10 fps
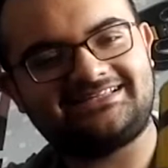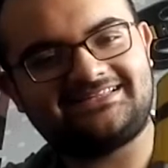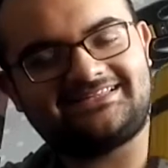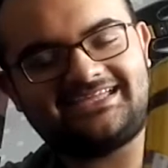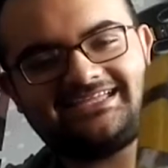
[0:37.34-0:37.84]

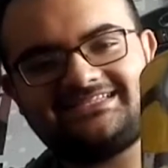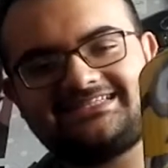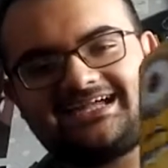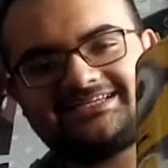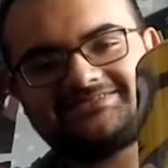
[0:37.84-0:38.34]
here's
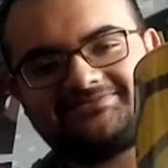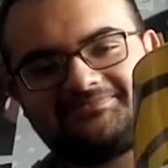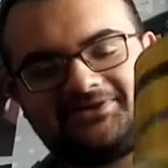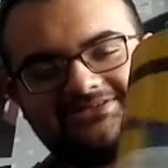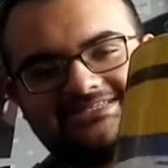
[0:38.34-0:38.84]
the actual
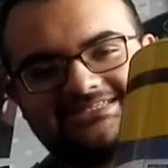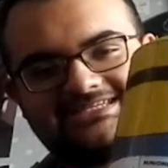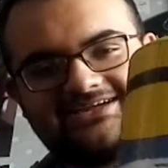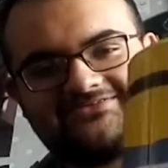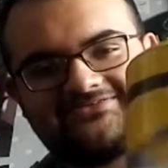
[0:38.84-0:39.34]
box
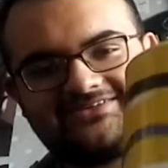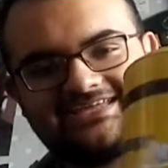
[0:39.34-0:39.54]
itself.